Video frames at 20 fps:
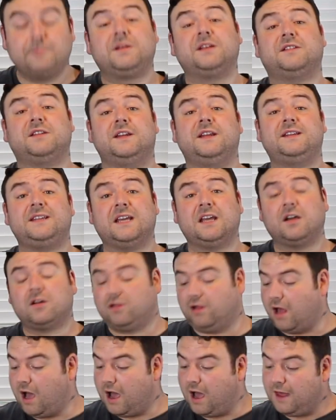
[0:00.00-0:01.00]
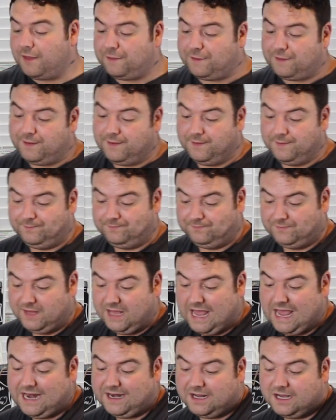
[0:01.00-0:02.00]
just going to take a cloth
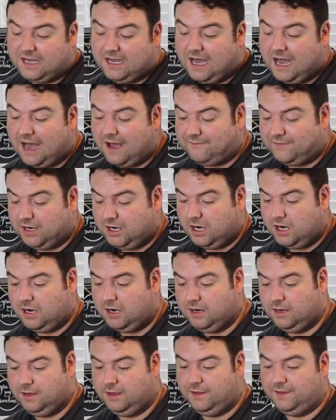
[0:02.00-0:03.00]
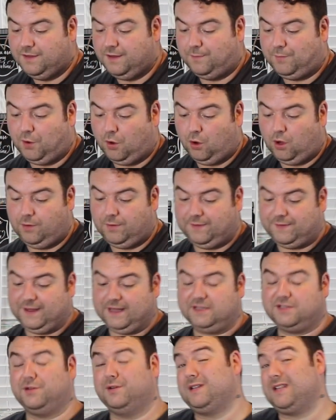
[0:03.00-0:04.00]
and cover the bowl with
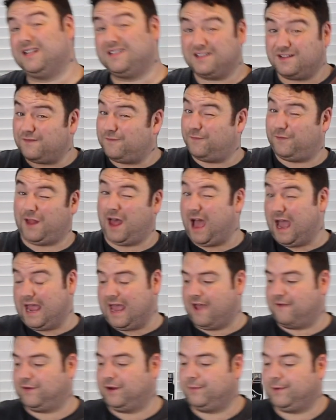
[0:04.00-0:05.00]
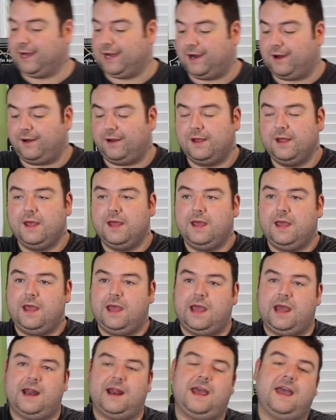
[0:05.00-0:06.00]
it so it doesn't fly everywhere.
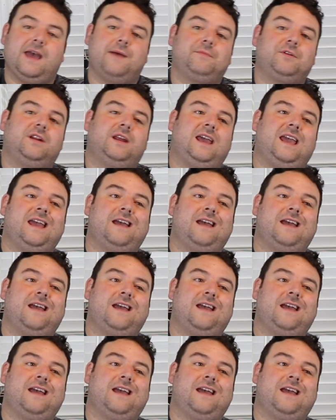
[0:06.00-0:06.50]
And I am going to